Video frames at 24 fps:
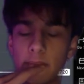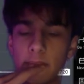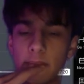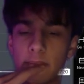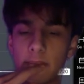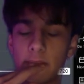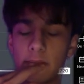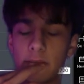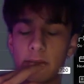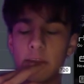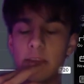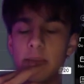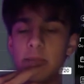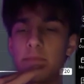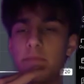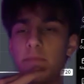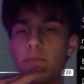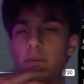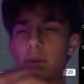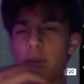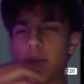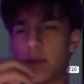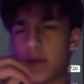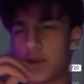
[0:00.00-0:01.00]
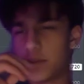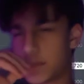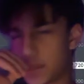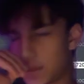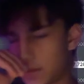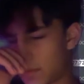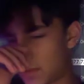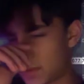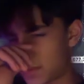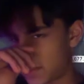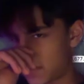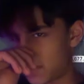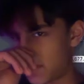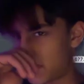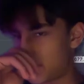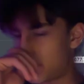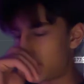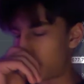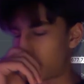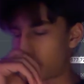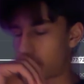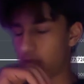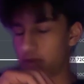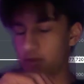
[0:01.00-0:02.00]
Okay, important. I think that's something
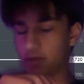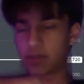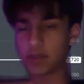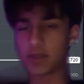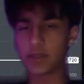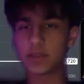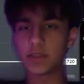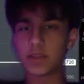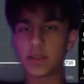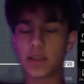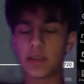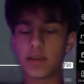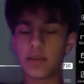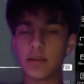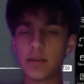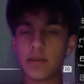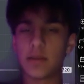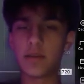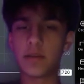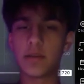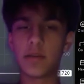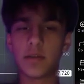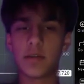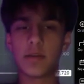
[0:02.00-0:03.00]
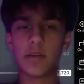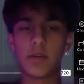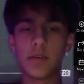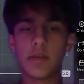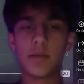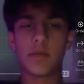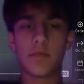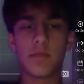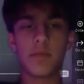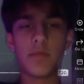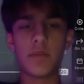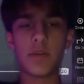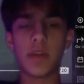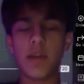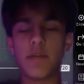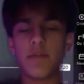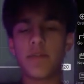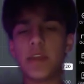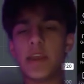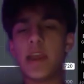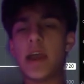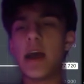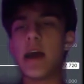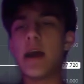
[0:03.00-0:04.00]
important I was going to say. But
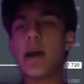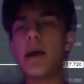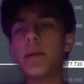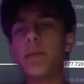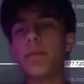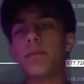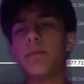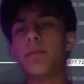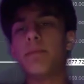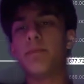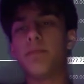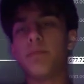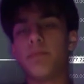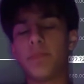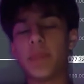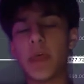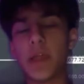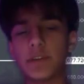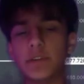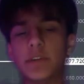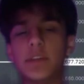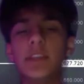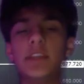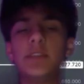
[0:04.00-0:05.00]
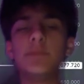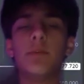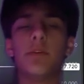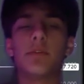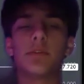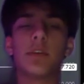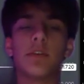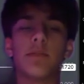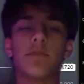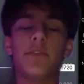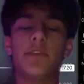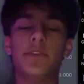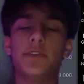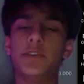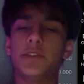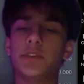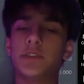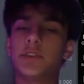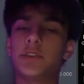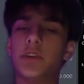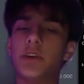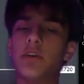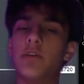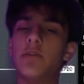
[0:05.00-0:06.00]
whatever, yeah. I trade these both on
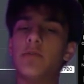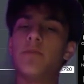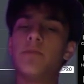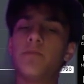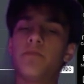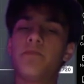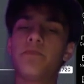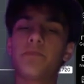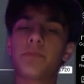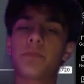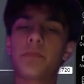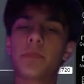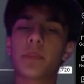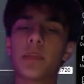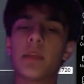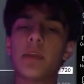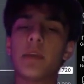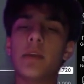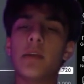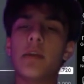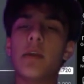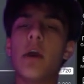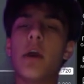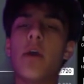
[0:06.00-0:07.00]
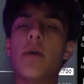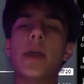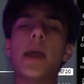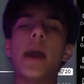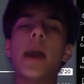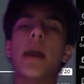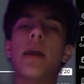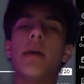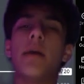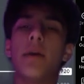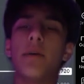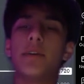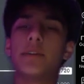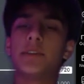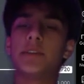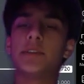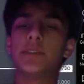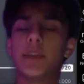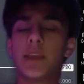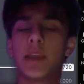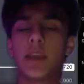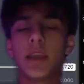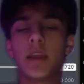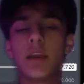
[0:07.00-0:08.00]
futures, so. Oh, yeah, I was going to
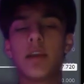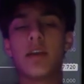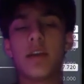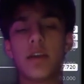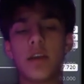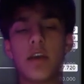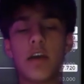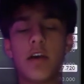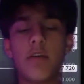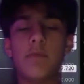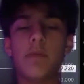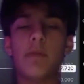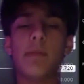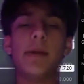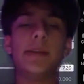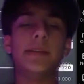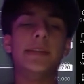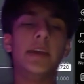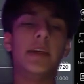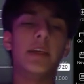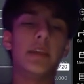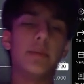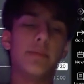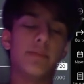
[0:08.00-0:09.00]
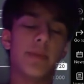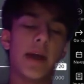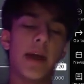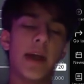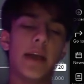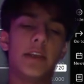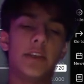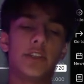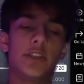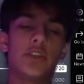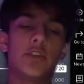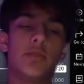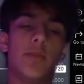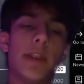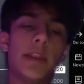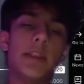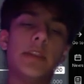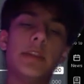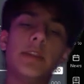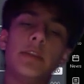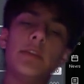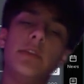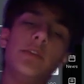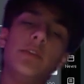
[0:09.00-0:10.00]
say about my daily buys. So
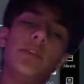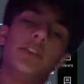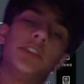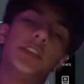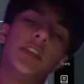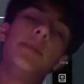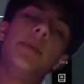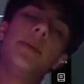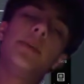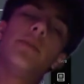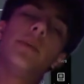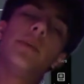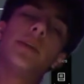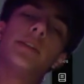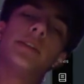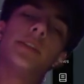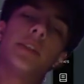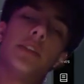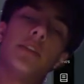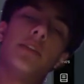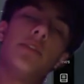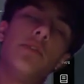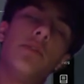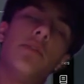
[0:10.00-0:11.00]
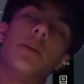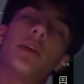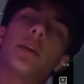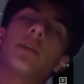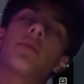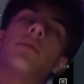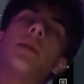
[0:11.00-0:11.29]
you'll see me going to New York where I